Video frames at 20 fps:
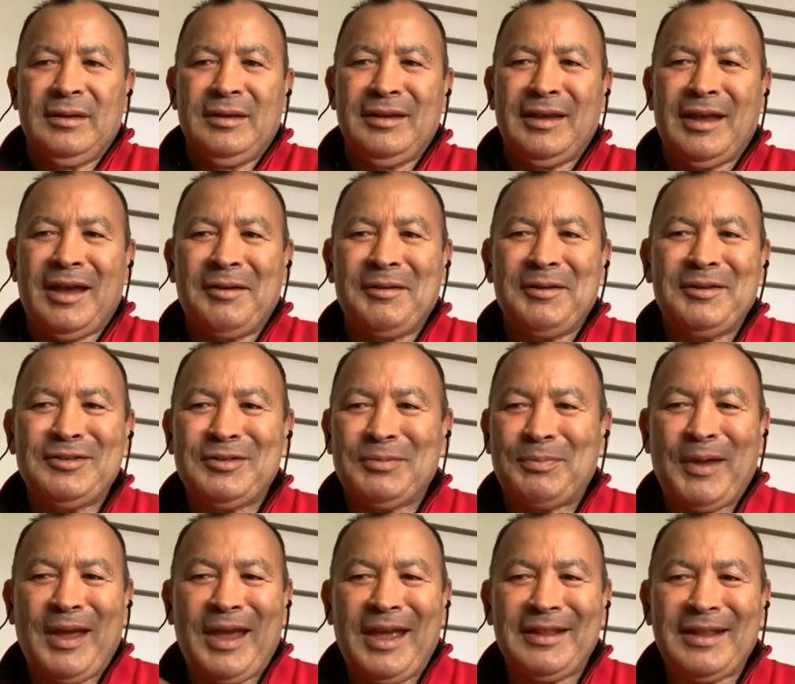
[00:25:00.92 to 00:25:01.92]
in
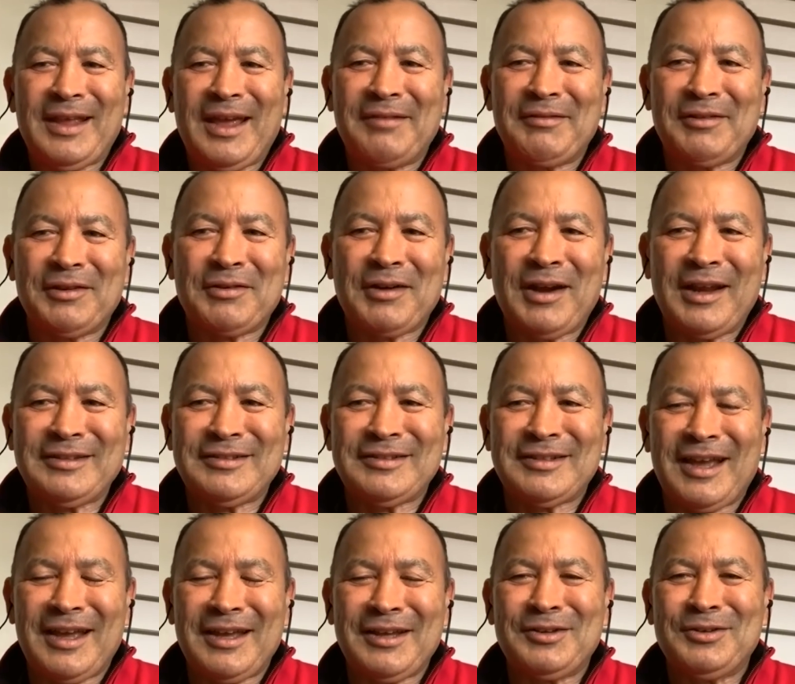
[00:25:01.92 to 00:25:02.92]
Japan, they have a great
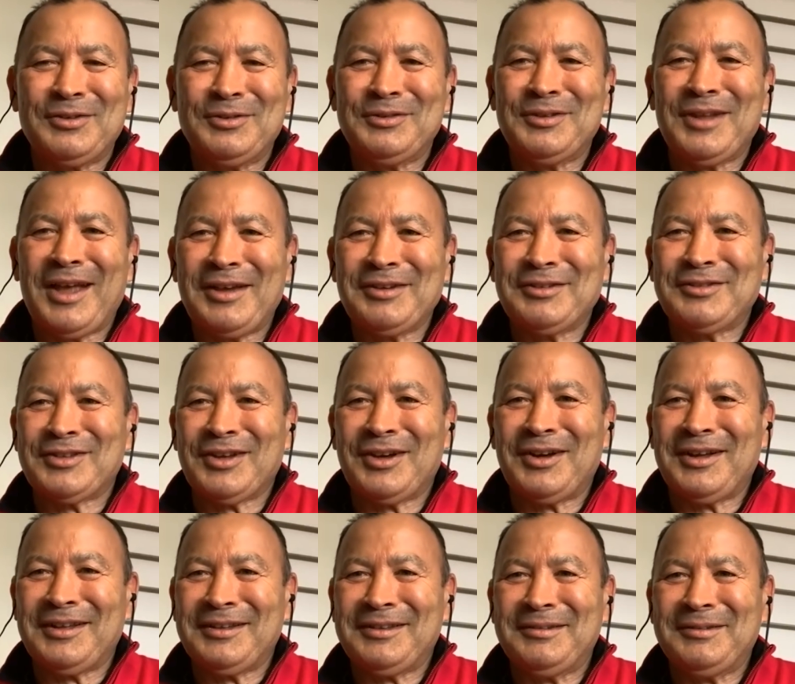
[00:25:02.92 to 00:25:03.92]
saying called no
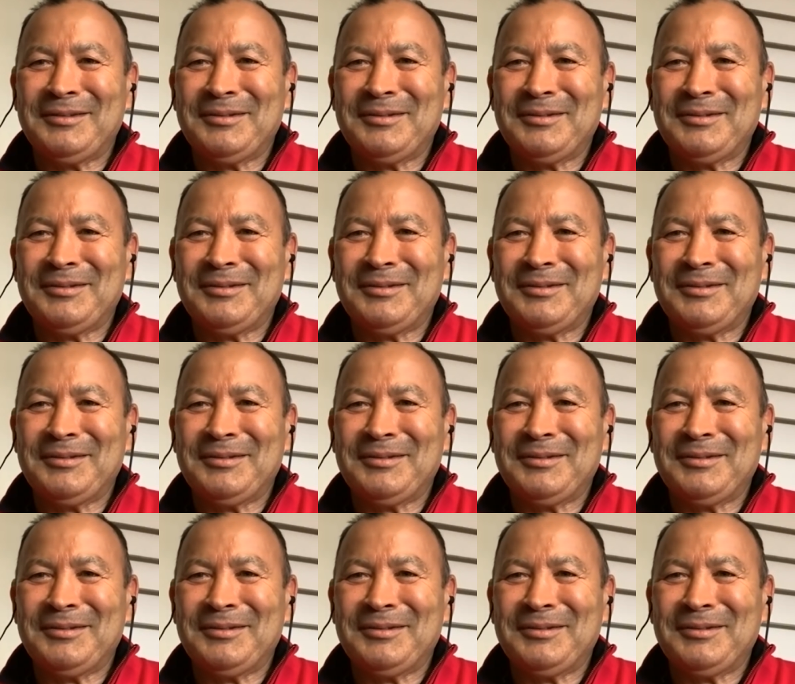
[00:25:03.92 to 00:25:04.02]
side.